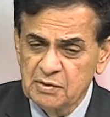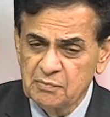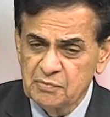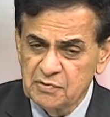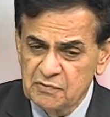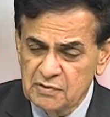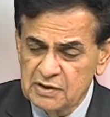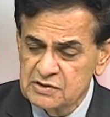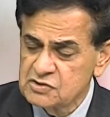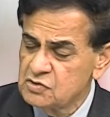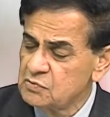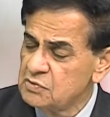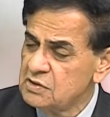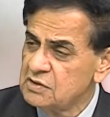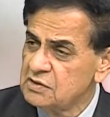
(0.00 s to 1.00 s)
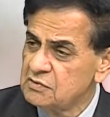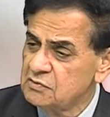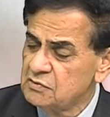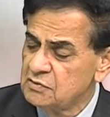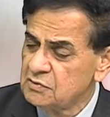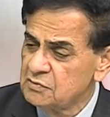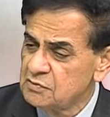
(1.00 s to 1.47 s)
privileged to
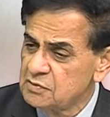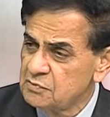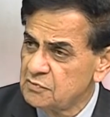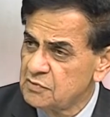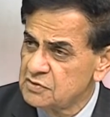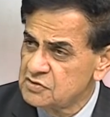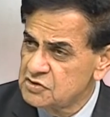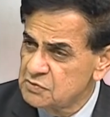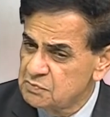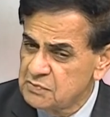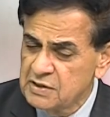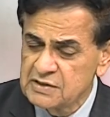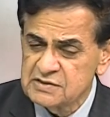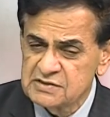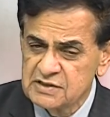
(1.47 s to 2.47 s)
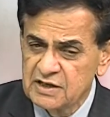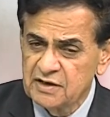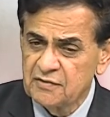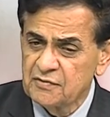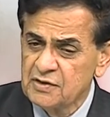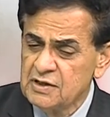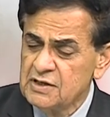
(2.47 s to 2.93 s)
be a chief guest
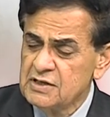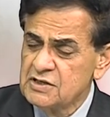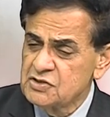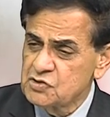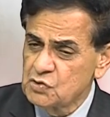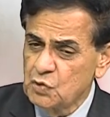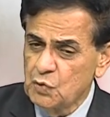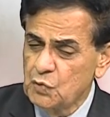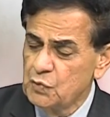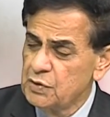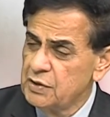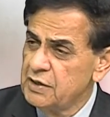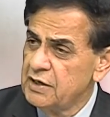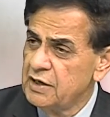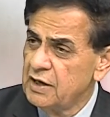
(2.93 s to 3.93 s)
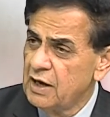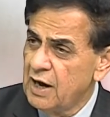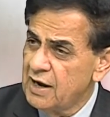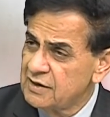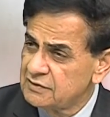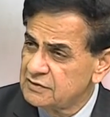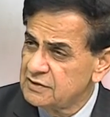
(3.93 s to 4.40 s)
there. So we did a
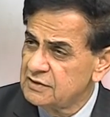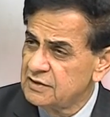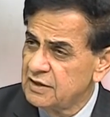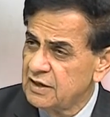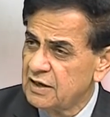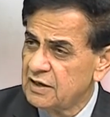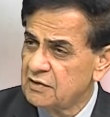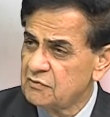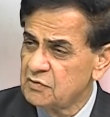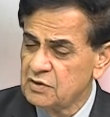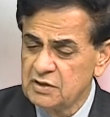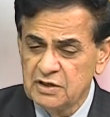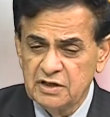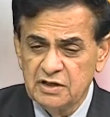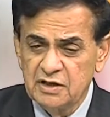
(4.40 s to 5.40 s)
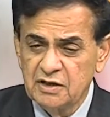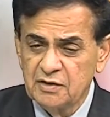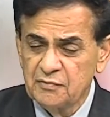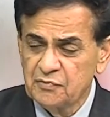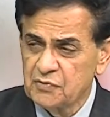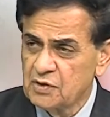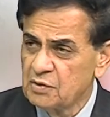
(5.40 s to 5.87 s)
aarti there. We did
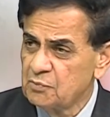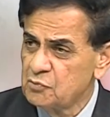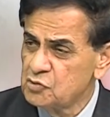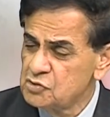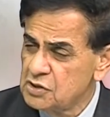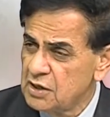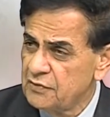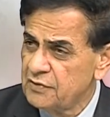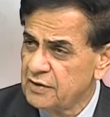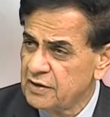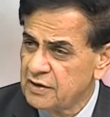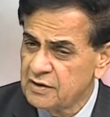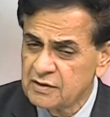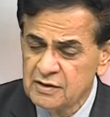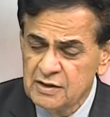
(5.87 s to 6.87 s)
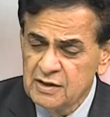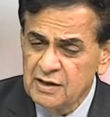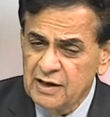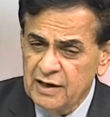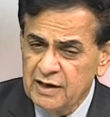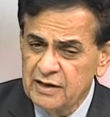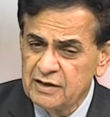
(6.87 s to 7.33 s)
a puja there,
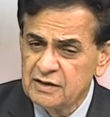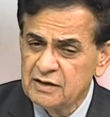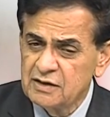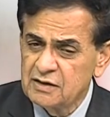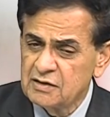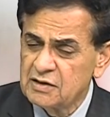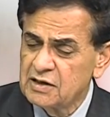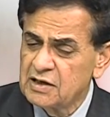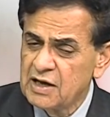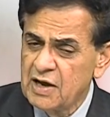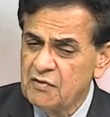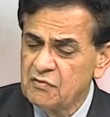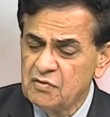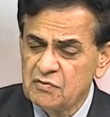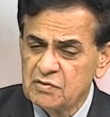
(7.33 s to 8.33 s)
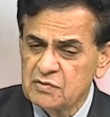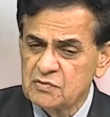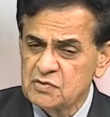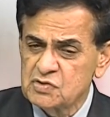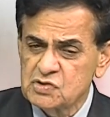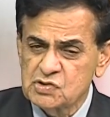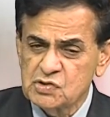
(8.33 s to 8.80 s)
and everyone
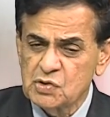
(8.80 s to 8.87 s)
was